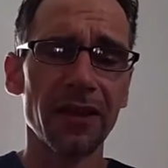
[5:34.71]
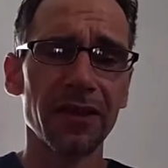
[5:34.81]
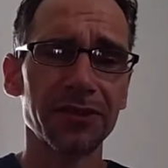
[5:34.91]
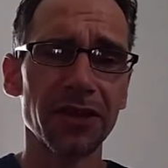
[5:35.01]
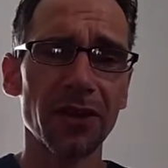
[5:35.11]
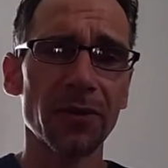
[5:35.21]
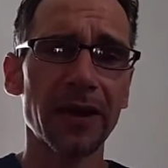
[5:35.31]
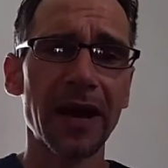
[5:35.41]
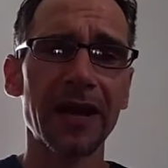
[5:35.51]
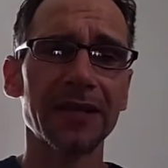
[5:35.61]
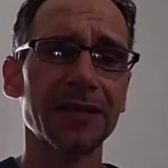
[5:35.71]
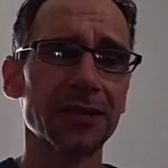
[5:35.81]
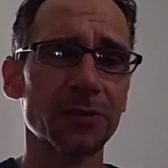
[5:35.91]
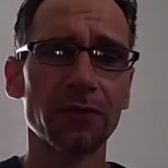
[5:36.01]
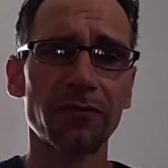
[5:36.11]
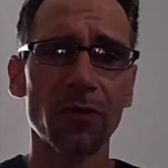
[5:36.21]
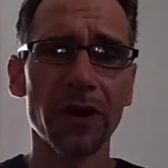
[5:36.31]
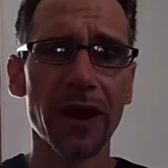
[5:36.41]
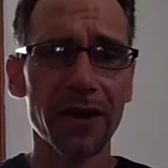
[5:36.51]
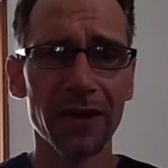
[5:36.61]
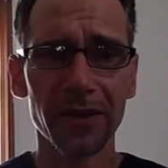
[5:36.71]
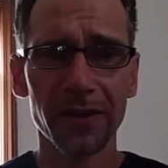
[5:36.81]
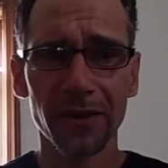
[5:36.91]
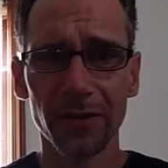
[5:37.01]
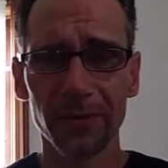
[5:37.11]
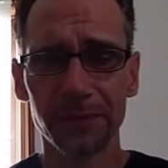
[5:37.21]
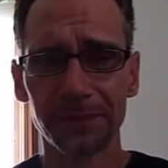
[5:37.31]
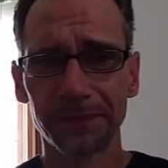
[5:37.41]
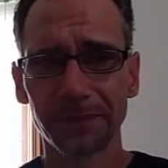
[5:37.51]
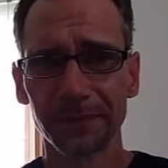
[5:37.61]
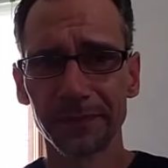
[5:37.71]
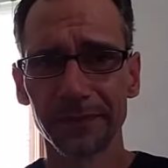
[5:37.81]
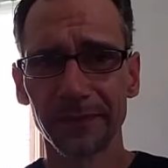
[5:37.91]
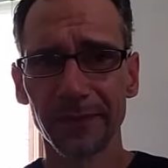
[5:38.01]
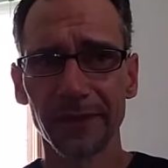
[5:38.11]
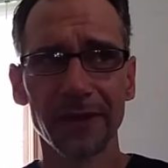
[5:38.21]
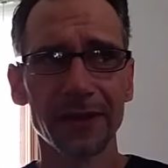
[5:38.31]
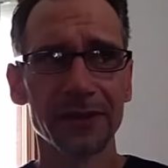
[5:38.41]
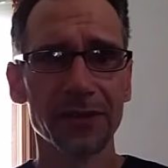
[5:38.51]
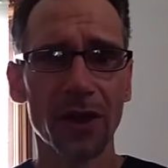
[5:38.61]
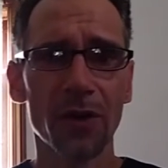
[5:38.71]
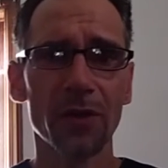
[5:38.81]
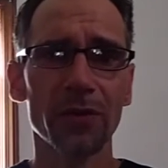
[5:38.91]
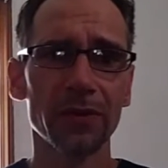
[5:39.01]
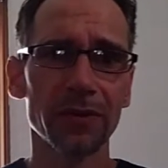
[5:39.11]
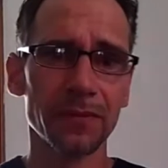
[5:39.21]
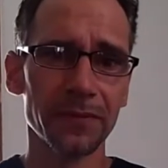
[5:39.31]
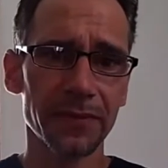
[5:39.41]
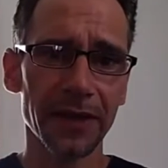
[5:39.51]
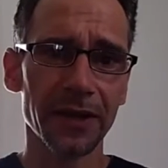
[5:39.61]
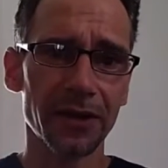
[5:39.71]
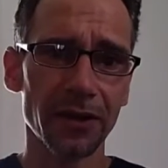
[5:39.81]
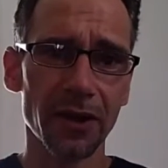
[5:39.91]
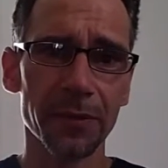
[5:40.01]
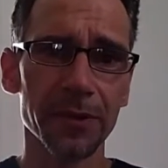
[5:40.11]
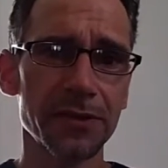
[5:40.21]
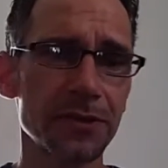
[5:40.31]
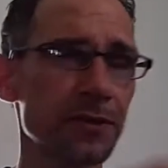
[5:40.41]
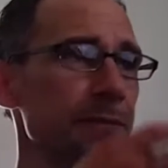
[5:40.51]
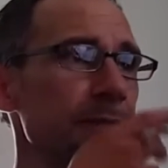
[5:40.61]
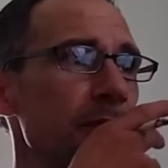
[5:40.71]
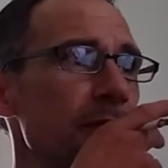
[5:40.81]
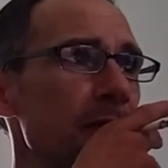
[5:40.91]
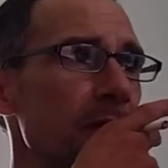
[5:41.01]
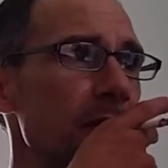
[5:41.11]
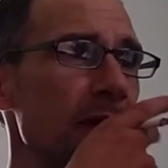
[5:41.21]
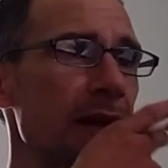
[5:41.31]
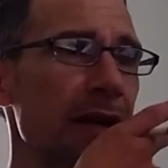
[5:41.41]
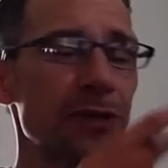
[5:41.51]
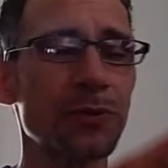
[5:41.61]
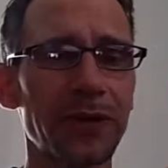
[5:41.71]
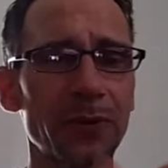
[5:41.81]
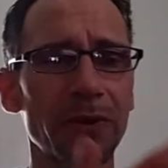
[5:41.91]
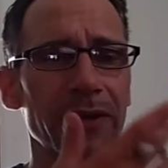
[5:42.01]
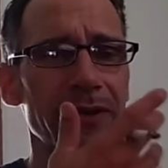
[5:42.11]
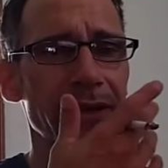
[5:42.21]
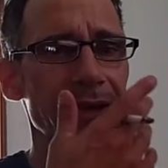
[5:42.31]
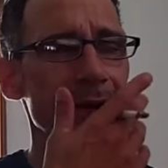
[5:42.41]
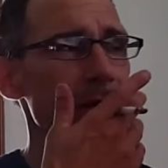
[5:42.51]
This other one had a 614 area code. So thinking Columbus, and that's what they want you to think.